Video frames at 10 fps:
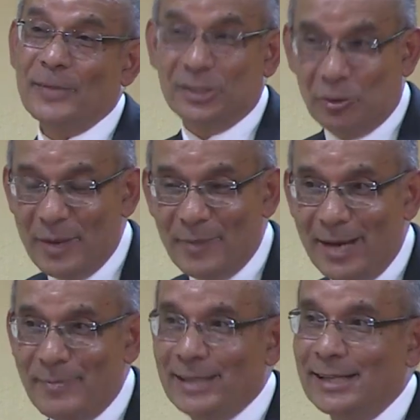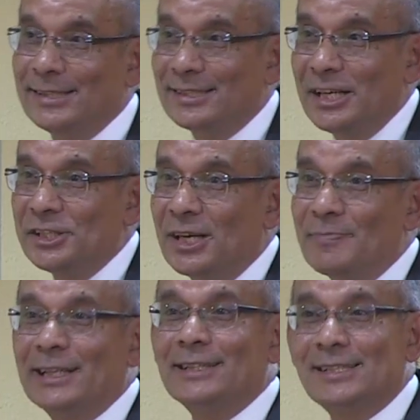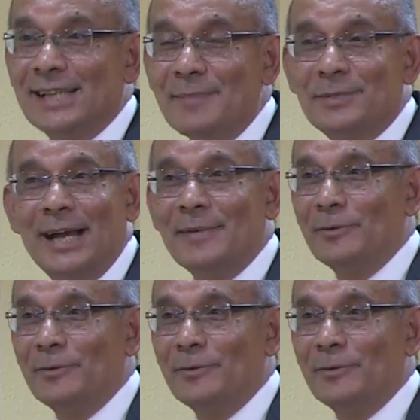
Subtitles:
So we might make that distinction, but at the same time,